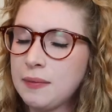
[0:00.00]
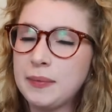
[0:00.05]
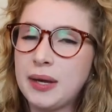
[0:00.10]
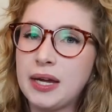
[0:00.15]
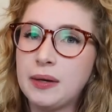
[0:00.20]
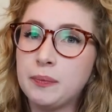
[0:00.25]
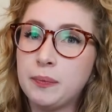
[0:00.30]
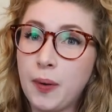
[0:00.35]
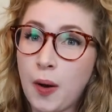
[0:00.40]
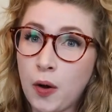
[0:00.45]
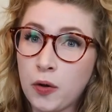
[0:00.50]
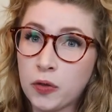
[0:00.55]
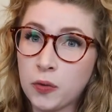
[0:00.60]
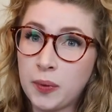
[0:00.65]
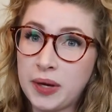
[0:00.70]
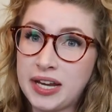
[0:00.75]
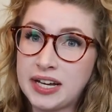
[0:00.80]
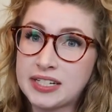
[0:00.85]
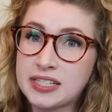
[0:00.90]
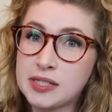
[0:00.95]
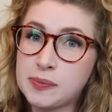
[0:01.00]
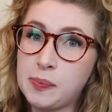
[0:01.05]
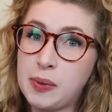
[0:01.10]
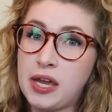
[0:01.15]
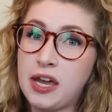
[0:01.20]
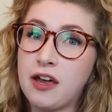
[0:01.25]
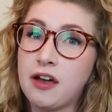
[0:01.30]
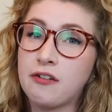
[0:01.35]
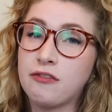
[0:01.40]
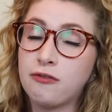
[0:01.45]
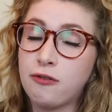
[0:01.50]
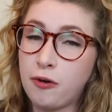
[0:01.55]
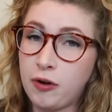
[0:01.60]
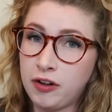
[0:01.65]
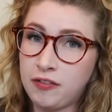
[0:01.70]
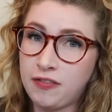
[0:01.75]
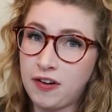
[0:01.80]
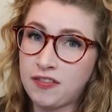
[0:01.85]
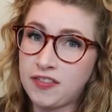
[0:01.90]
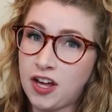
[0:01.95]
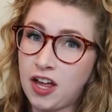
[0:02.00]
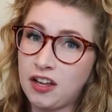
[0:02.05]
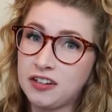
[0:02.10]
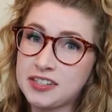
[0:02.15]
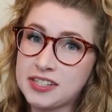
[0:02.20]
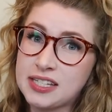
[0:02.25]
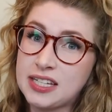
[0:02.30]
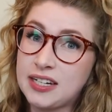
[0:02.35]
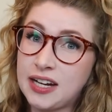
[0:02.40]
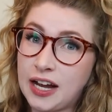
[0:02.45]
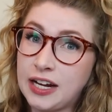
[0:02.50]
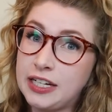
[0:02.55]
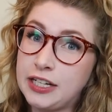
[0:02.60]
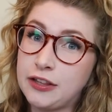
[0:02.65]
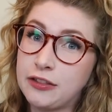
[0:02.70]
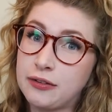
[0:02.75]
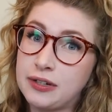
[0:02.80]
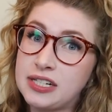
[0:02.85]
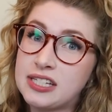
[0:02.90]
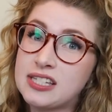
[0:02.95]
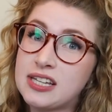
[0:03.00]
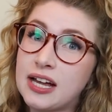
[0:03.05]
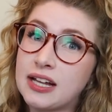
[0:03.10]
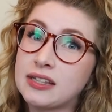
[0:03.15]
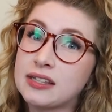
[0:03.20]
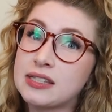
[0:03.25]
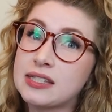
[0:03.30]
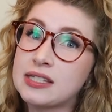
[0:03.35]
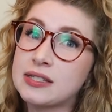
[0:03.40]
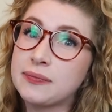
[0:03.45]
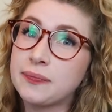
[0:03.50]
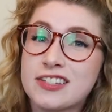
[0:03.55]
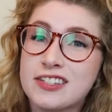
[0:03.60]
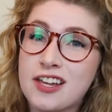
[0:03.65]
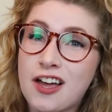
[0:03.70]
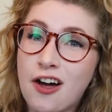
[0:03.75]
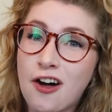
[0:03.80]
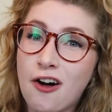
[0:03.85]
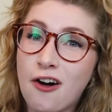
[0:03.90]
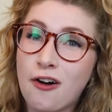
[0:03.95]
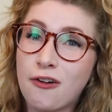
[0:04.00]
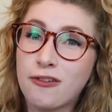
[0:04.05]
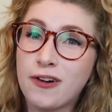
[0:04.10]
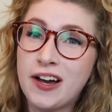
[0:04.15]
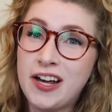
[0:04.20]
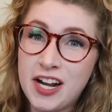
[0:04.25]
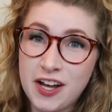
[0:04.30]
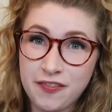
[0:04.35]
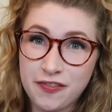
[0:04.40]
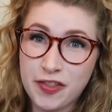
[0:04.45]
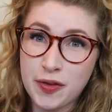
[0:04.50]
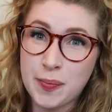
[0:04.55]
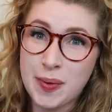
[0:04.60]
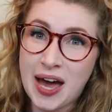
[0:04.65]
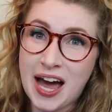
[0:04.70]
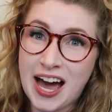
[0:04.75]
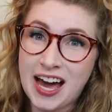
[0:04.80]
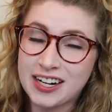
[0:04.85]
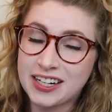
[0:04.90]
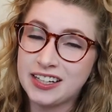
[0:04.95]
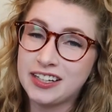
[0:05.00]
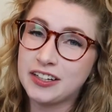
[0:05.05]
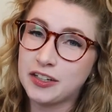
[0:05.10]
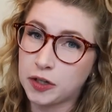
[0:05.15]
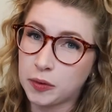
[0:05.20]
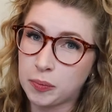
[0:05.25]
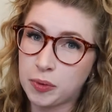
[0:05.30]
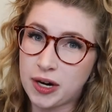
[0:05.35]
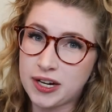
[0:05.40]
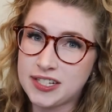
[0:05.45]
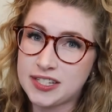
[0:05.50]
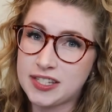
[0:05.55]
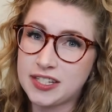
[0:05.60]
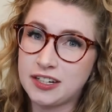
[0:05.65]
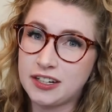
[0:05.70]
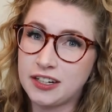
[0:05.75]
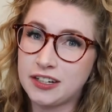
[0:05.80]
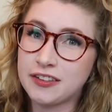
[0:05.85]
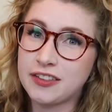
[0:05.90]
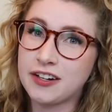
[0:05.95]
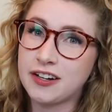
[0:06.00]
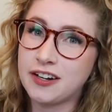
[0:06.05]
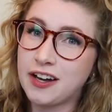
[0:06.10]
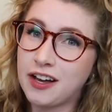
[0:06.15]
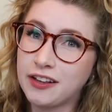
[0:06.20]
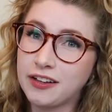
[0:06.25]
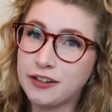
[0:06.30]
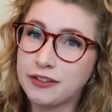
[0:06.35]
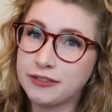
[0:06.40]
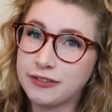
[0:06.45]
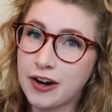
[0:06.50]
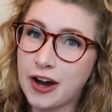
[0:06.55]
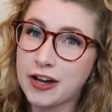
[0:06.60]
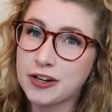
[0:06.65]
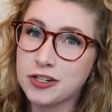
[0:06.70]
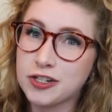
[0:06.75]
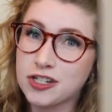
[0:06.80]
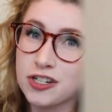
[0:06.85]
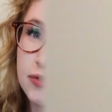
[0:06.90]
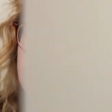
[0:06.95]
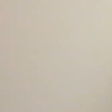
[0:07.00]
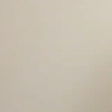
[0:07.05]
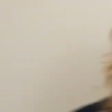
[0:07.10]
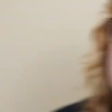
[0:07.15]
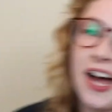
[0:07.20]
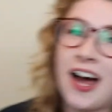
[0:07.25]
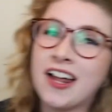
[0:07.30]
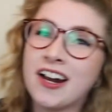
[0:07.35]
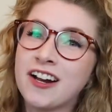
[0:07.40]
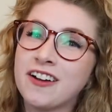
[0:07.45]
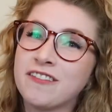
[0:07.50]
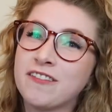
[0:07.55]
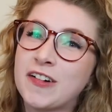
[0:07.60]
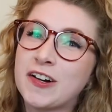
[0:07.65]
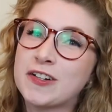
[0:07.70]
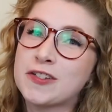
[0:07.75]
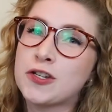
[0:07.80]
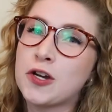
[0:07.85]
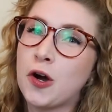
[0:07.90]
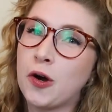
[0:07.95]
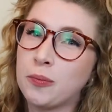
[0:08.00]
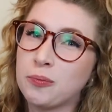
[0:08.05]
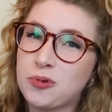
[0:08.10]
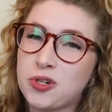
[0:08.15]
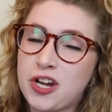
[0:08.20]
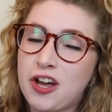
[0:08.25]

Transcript: it made both weeks be $45.93. So right off the bat, a little pricier than HelloFresh. When we got our first Home